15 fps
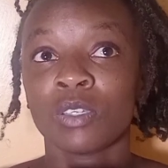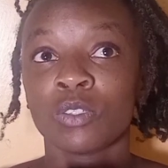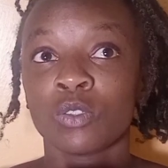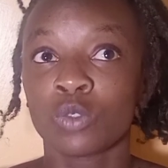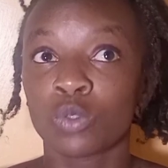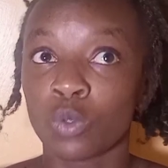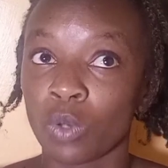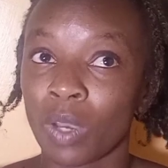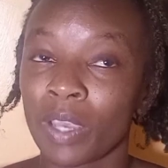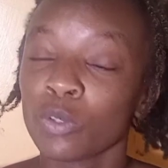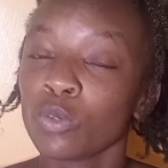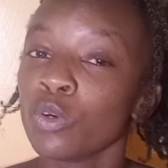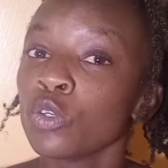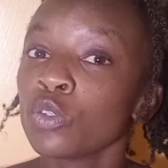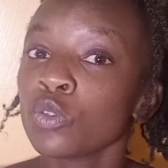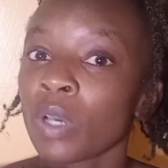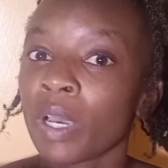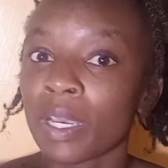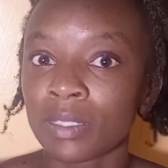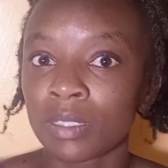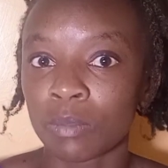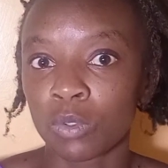So are you going to
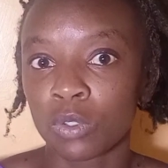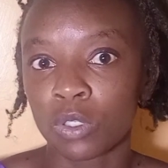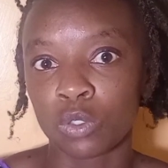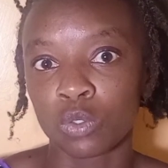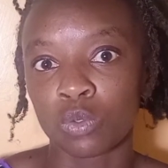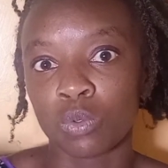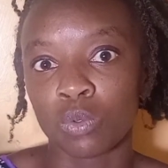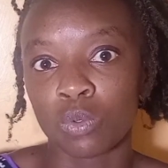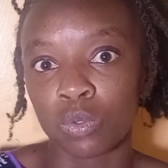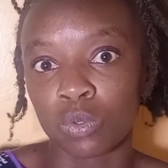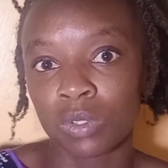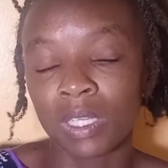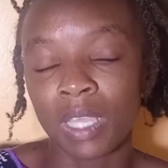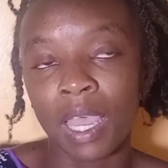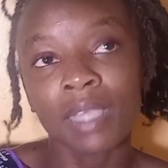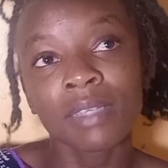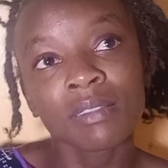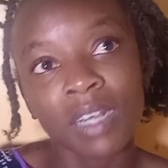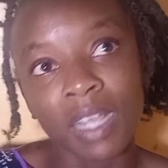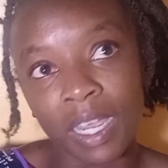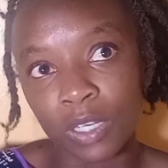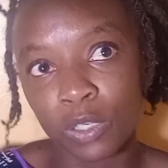hire somebody to do those
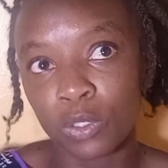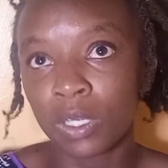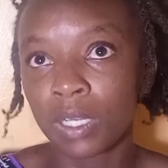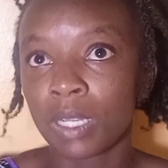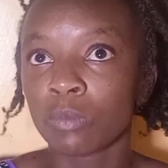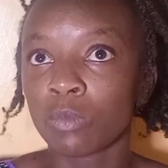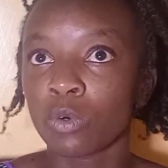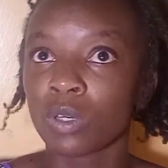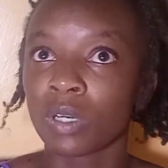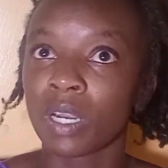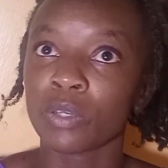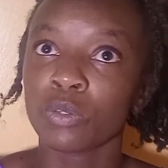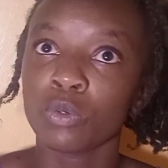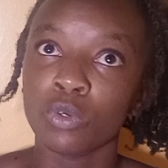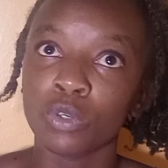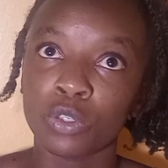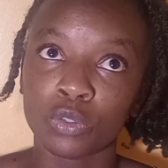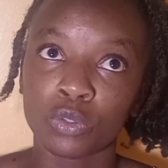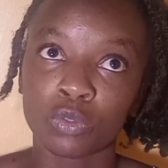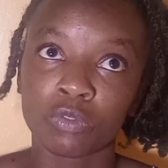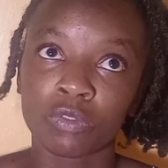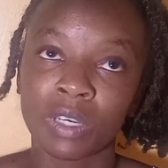extra curriculum, or are you going
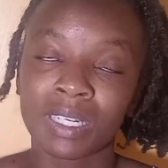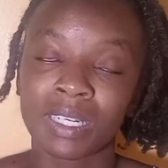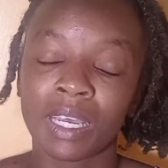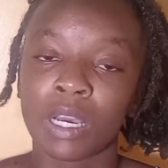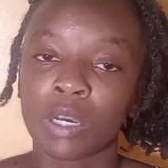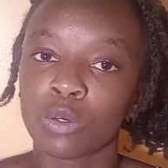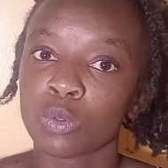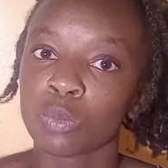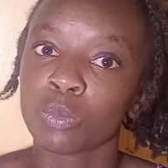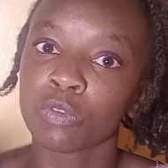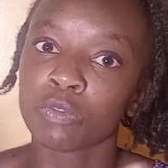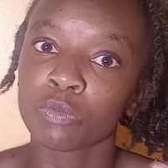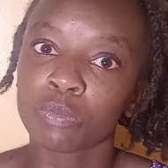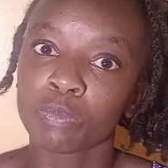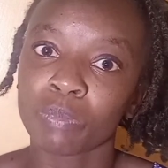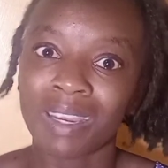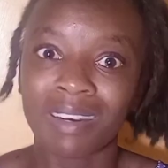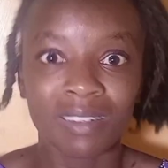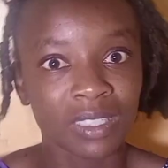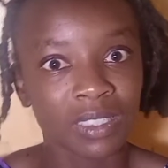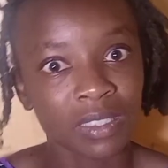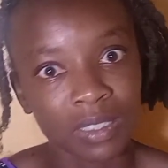to find a group of
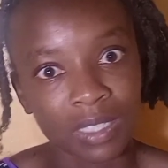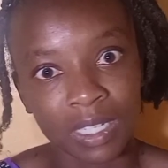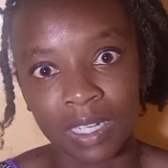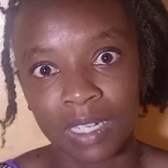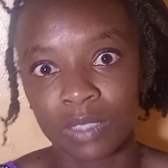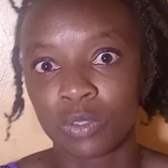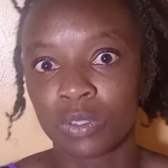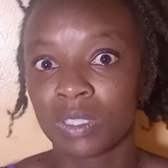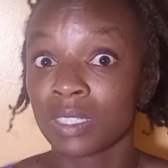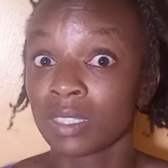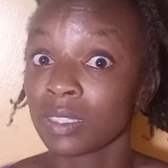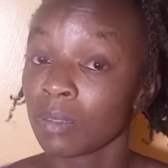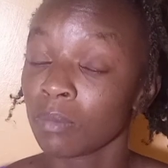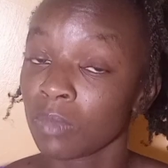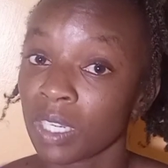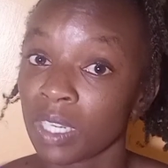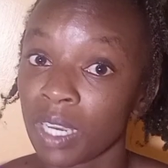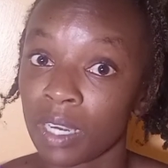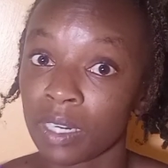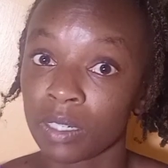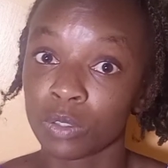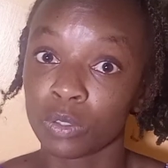parents that are doing the same thing
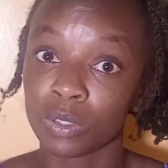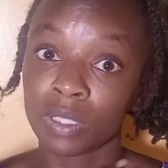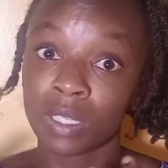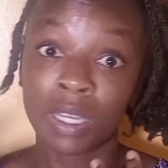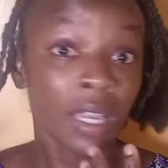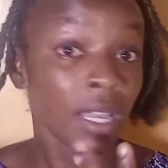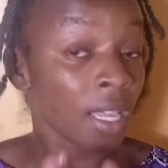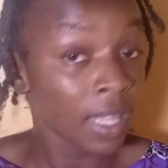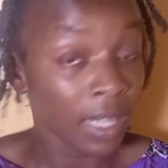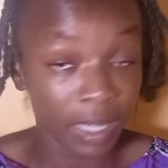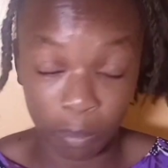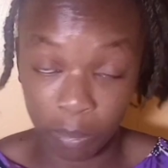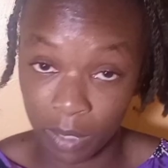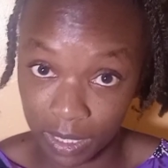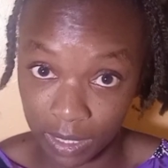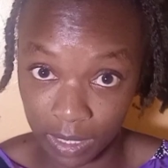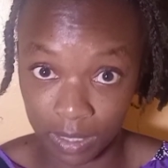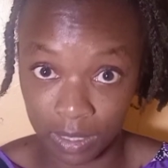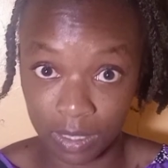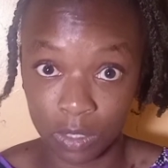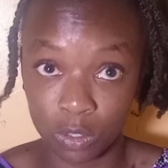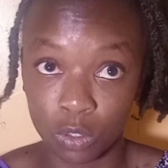around the places
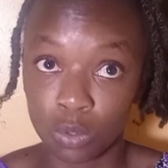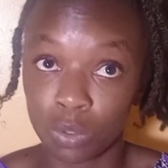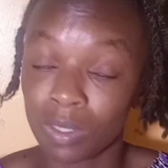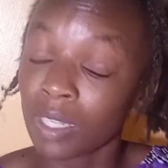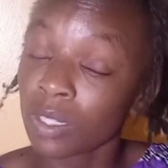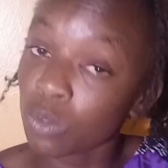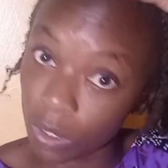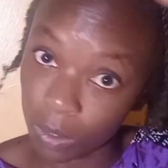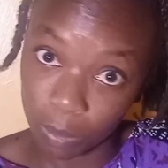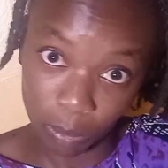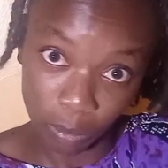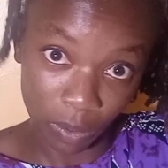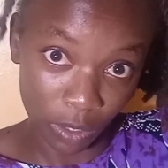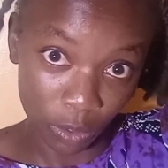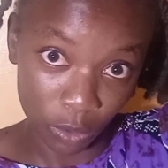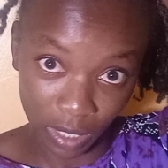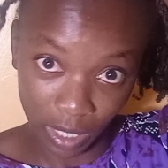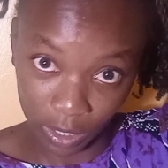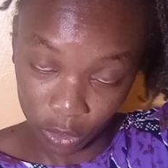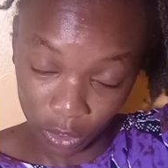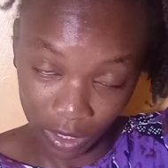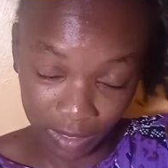that you're doing? That's what people are
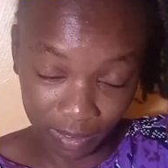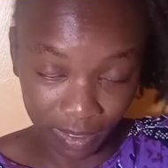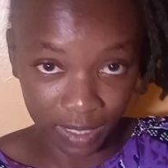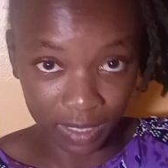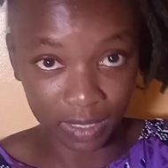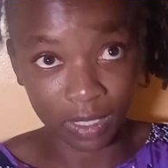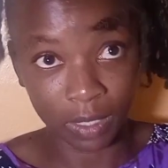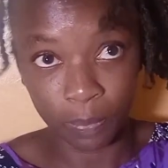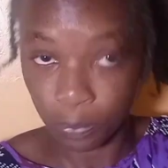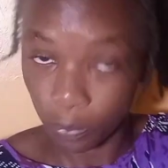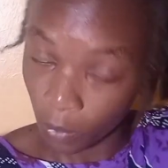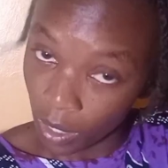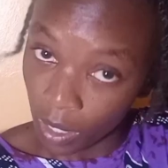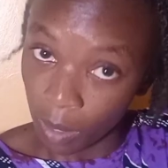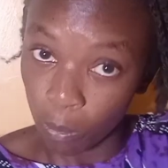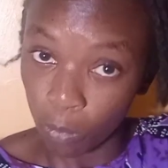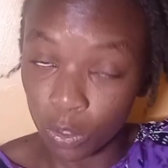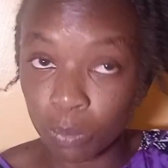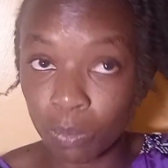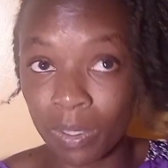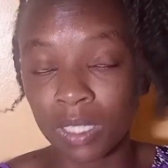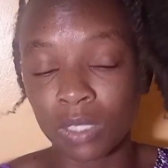actually right now.
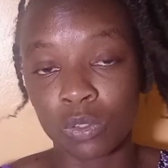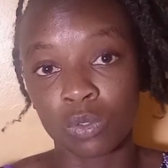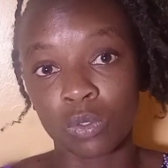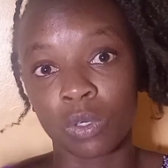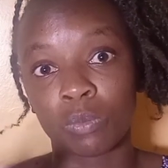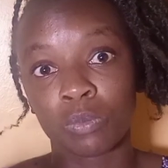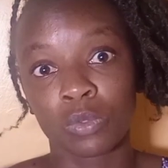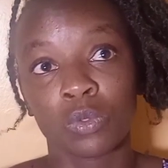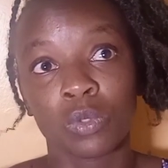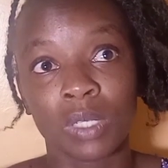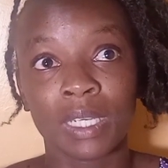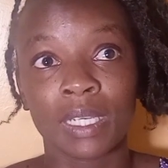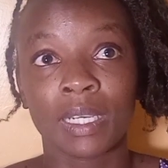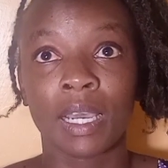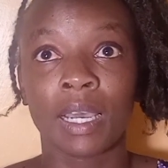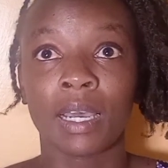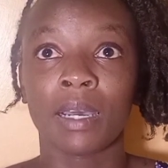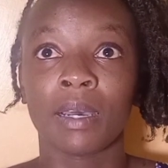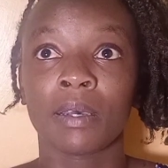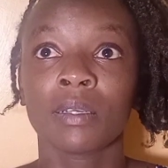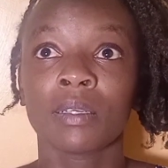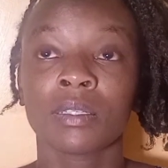Most parents who are homeschooling
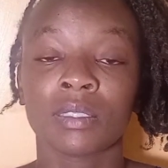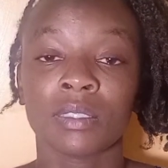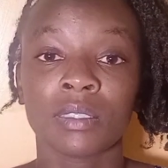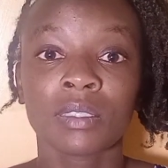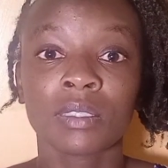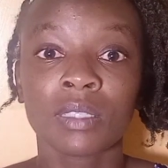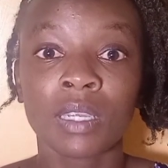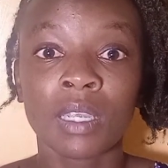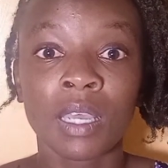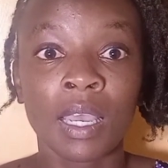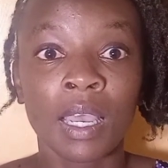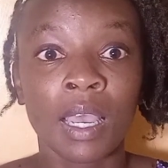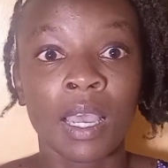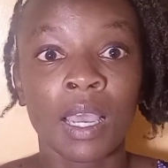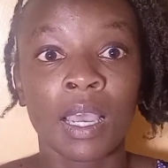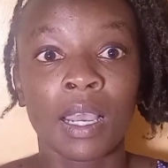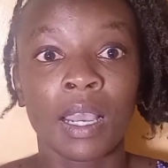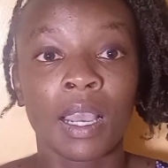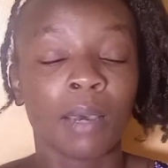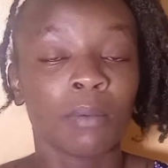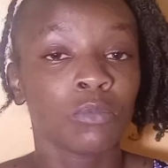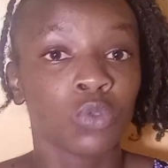just
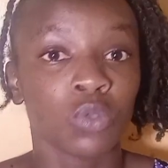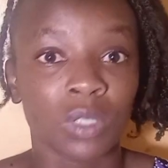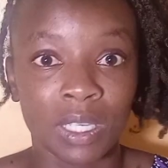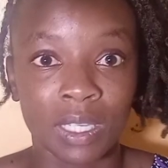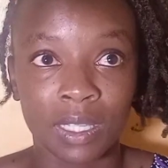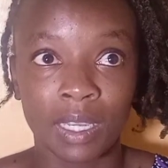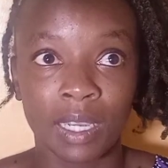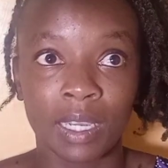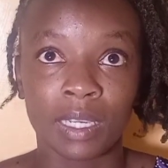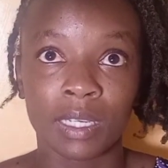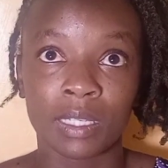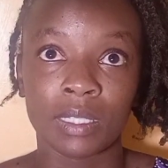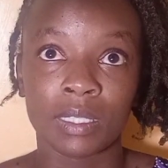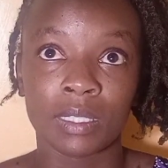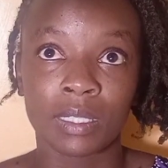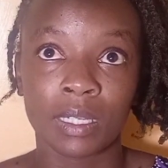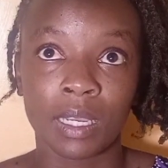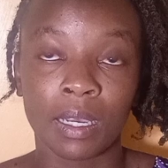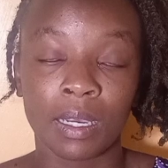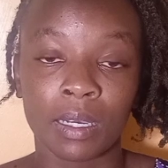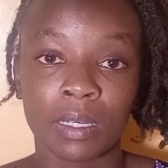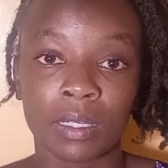come together and
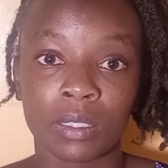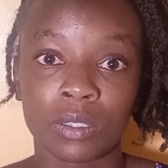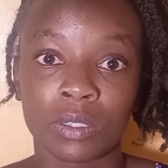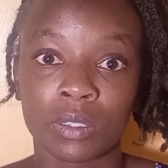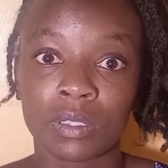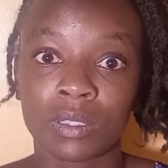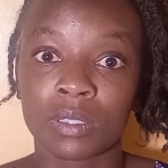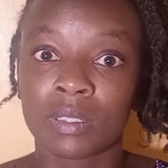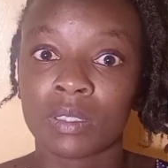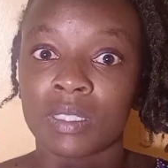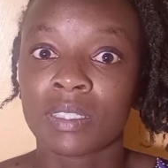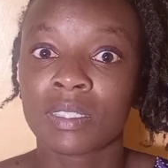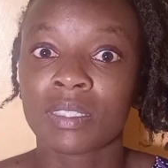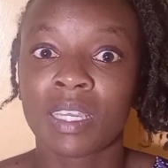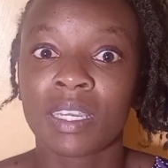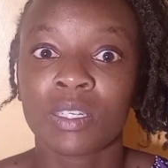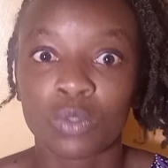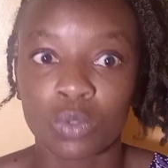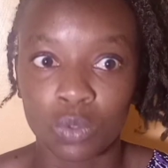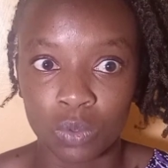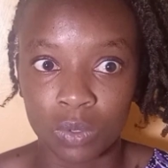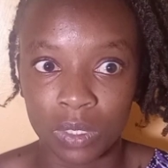decide to
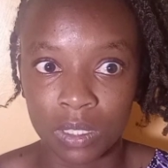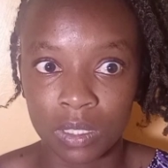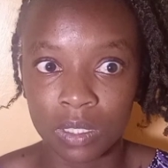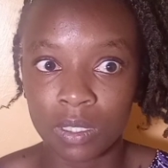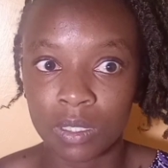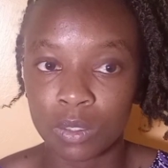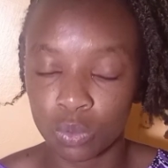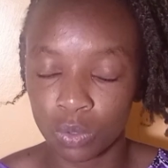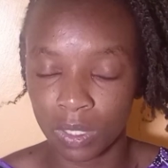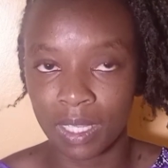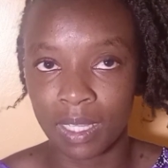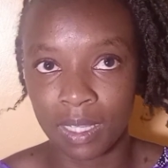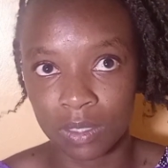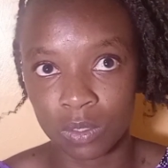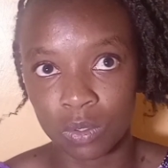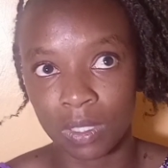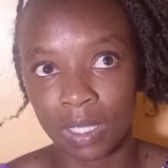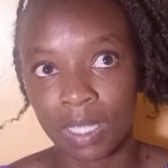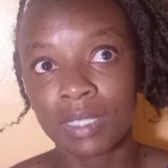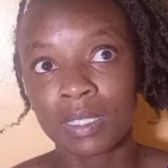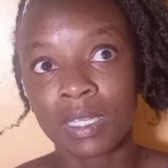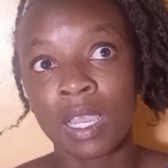do it together, so
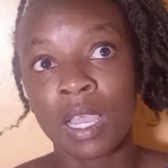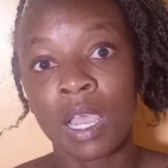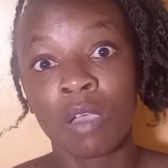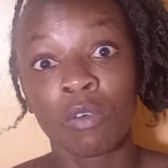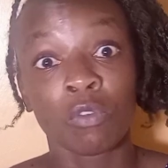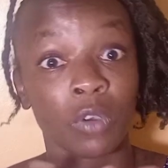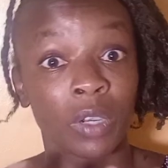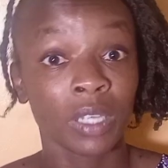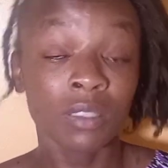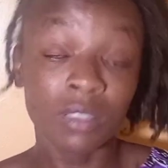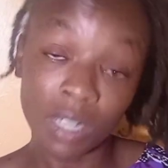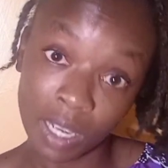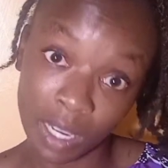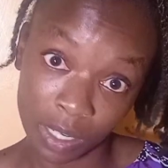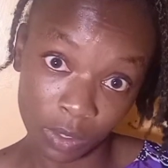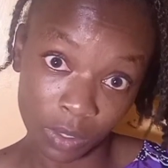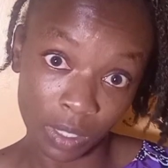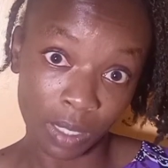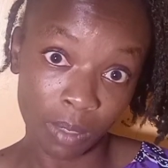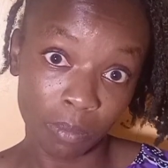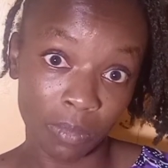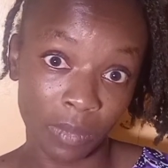that for extra
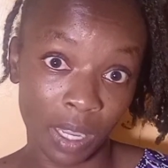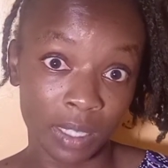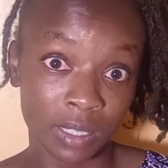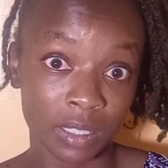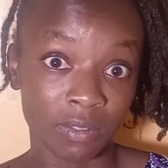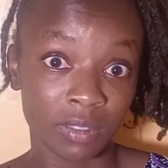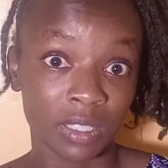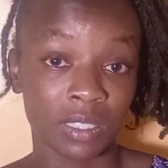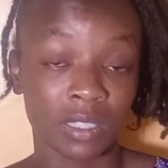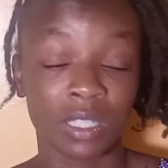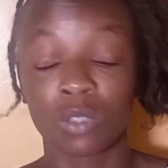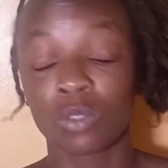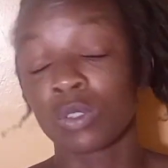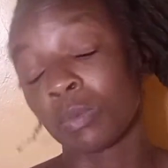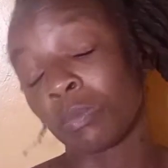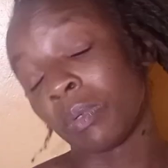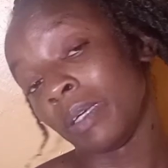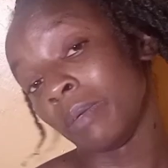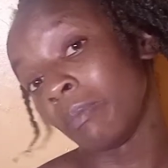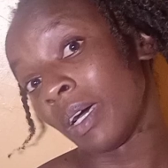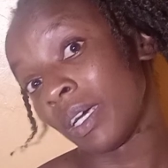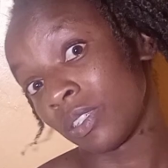curriculum activities they don't pay
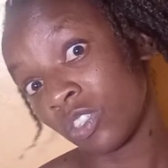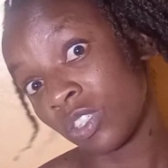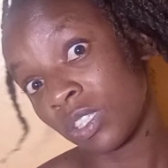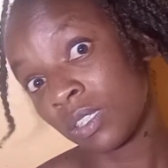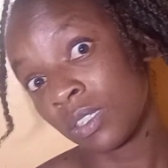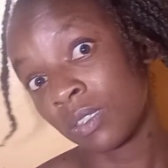much.